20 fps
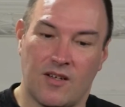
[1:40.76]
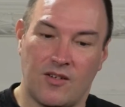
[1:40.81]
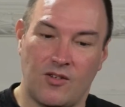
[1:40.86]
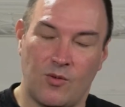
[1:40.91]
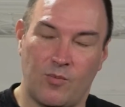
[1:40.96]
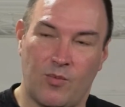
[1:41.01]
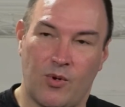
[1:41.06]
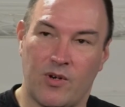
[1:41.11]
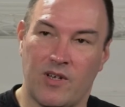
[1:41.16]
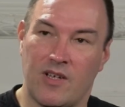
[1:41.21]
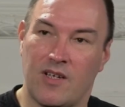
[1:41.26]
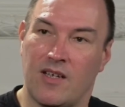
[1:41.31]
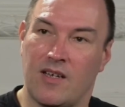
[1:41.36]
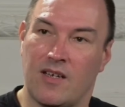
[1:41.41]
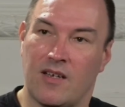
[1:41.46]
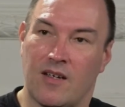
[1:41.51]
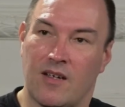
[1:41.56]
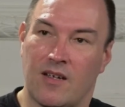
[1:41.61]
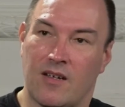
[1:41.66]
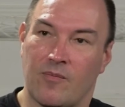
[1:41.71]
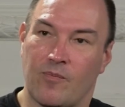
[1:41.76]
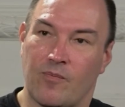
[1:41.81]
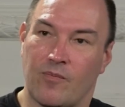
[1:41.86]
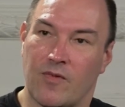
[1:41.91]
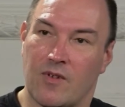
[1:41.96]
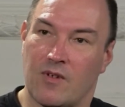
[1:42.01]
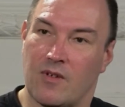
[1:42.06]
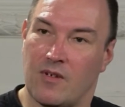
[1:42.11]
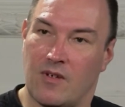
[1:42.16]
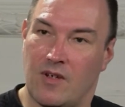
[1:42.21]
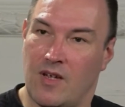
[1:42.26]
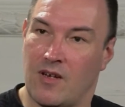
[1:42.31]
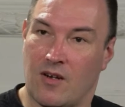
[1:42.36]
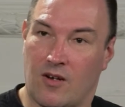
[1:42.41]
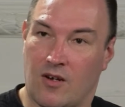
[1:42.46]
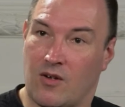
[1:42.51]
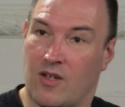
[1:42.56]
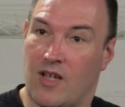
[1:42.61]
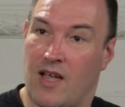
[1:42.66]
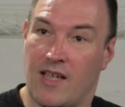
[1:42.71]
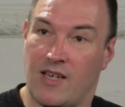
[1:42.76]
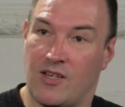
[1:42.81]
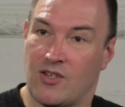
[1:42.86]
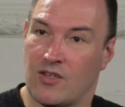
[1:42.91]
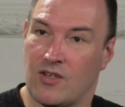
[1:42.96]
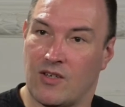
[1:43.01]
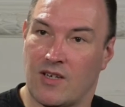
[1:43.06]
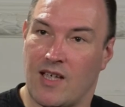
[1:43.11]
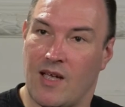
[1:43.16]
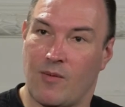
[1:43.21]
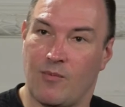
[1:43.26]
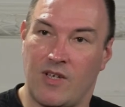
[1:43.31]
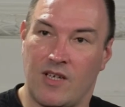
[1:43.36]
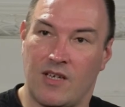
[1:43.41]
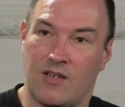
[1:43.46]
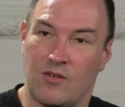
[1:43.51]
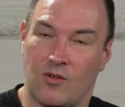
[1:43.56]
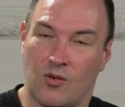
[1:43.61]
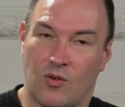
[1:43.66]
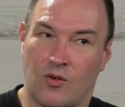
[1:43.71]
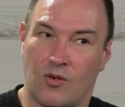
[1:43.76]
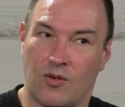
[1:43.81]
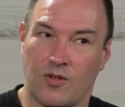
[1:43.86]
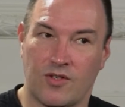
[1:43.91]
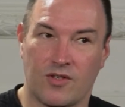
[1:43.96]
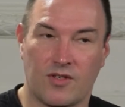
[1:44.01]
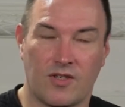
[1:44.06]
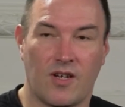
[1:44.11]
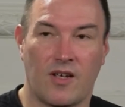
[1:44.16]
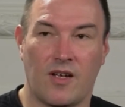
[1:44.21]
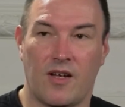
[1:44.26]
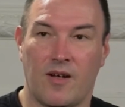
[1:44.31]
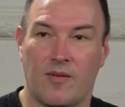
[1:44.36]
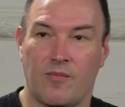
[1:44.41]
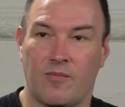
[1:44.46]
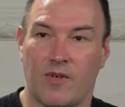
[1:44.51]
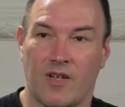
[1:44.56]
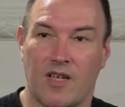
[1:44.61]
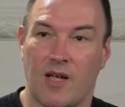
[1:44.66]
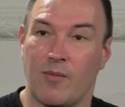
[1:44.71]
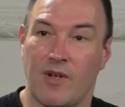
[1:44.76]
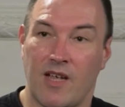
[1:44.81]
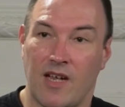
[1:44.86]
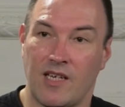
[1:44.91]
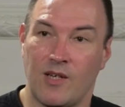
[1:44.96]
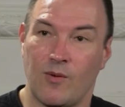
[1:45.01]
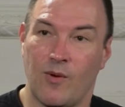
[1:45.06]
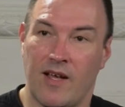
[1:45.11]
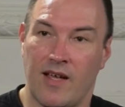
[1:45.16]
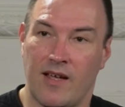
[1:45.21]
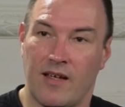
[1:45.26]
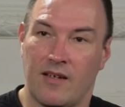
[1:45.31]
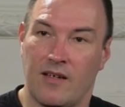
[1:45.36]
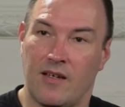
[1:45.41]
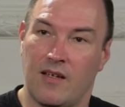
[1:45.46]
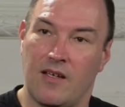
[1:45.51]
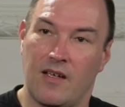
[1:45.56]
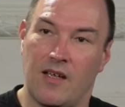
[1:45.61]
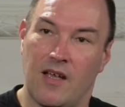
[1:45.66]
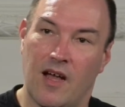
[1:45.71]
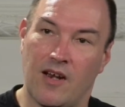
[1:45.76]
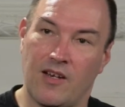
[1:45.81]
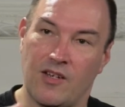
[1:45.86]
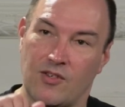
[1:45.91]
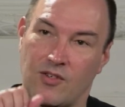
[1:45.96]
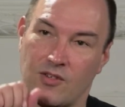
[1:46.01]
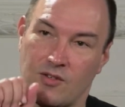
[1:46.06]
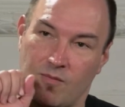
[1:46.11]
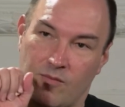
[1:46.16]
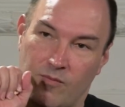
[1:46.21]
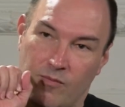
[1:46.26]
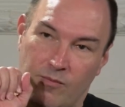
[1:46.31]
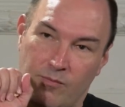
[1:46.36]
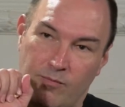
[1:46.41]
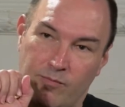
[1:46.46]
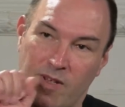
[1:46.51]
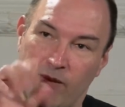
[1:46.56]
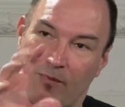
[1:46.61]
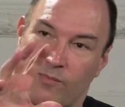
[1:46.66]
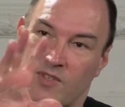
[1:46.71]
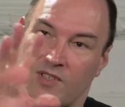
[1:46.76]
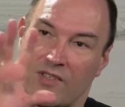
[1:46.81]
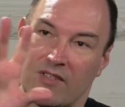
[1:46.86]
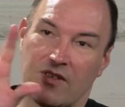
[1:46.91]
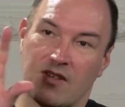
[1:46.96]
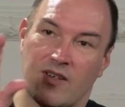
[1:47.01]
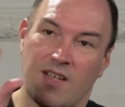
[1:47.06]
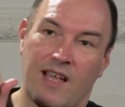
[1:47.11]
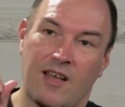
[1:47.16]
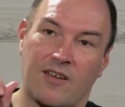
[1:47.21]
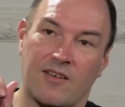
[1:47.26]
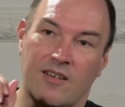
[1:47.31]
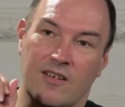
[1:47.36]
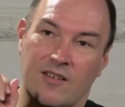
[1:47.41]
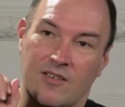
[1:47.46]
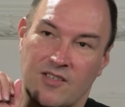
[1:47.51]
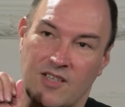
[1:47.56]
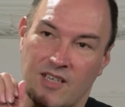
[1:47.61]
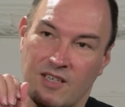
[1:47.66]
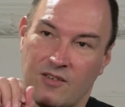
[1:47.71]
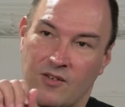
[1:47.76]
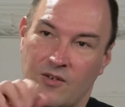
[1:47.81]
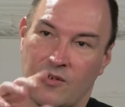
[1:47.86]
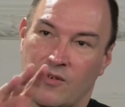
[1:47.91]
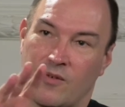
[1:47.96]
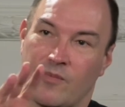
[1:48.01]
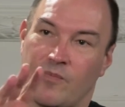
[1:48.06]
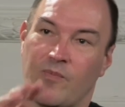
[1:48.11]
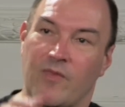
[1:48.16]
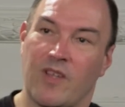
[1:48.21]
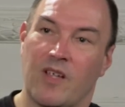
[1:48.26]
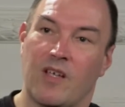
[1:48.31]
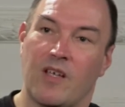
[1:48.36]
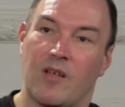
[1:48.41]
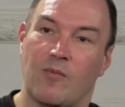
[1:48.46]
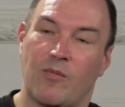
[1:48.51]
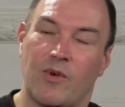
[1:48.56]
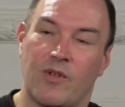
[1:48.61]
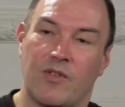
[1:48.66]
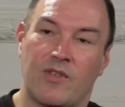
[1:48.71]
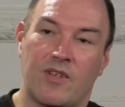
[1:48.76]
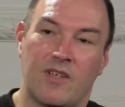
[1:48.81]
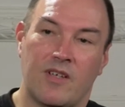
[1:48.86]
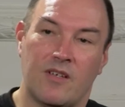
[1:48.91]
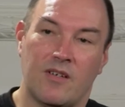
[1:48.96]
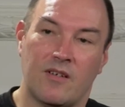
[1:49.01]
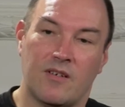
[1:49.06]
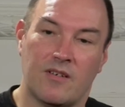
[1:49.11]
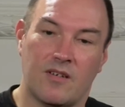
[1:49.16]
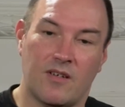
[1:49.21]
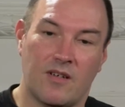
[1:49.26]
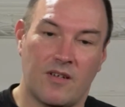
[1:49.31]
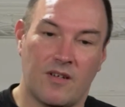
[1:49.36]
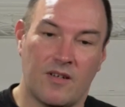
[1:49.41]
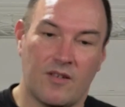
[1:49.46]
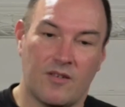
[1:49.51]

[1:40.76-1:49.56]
you put it in a location. It can be indoors, it can be anywhere, and it just beeps out a little signal. But the